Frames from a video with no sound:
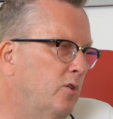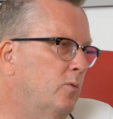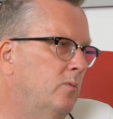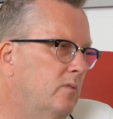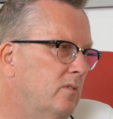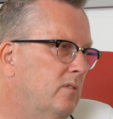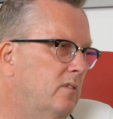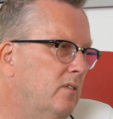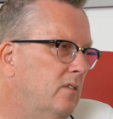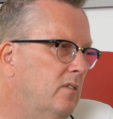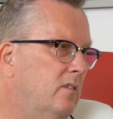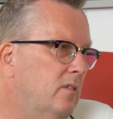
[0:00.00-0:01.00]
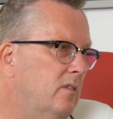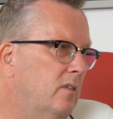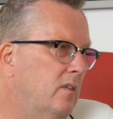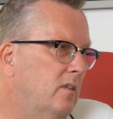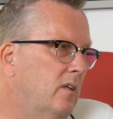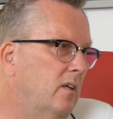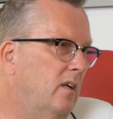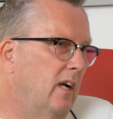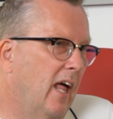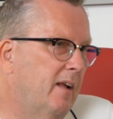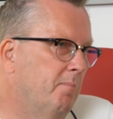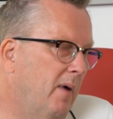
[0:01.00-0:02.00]
you. Amen.
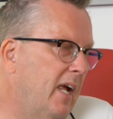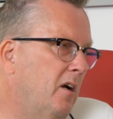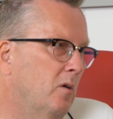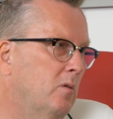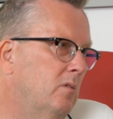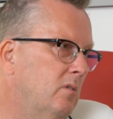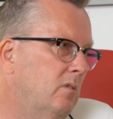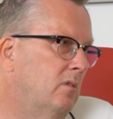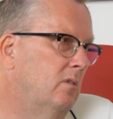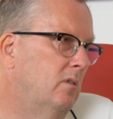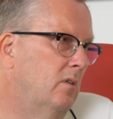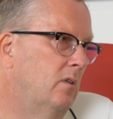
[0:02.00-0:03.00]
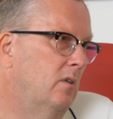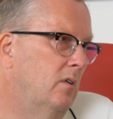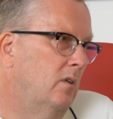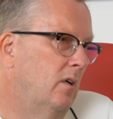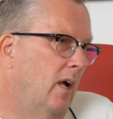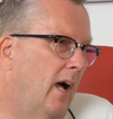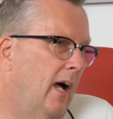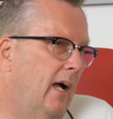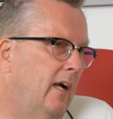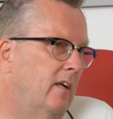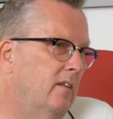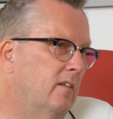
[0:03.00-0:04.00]
Like Michael. Yes.
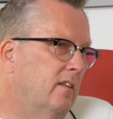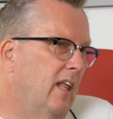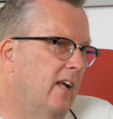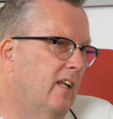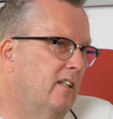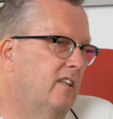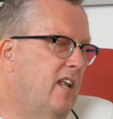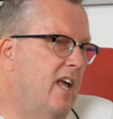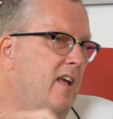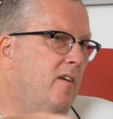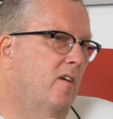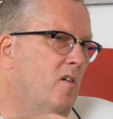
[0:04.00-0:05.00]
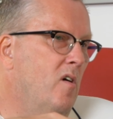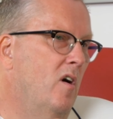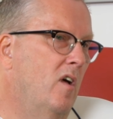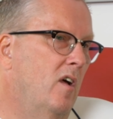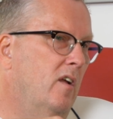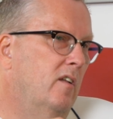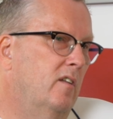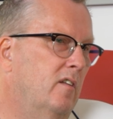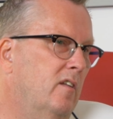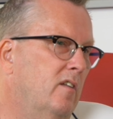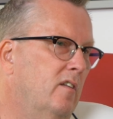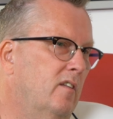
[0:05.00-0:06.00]
Uh, yes. That can take
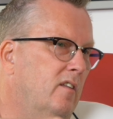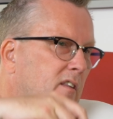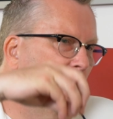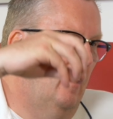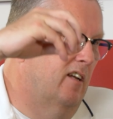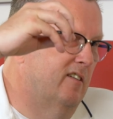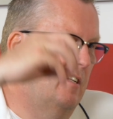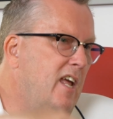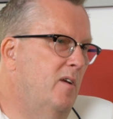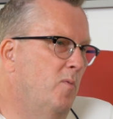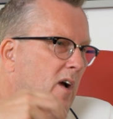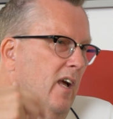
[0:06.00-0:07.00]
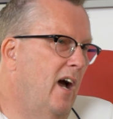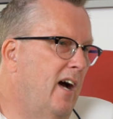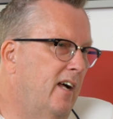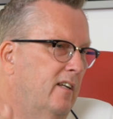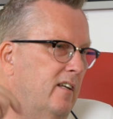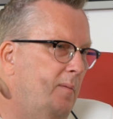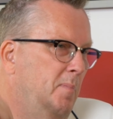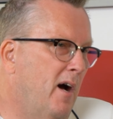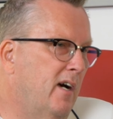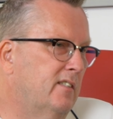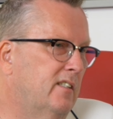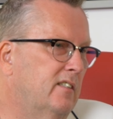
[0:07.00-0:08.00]
that can take what God
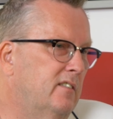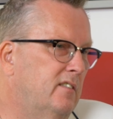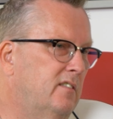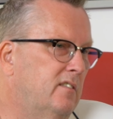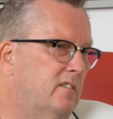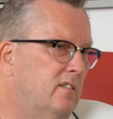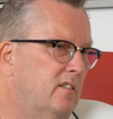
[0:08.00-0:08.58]
deposits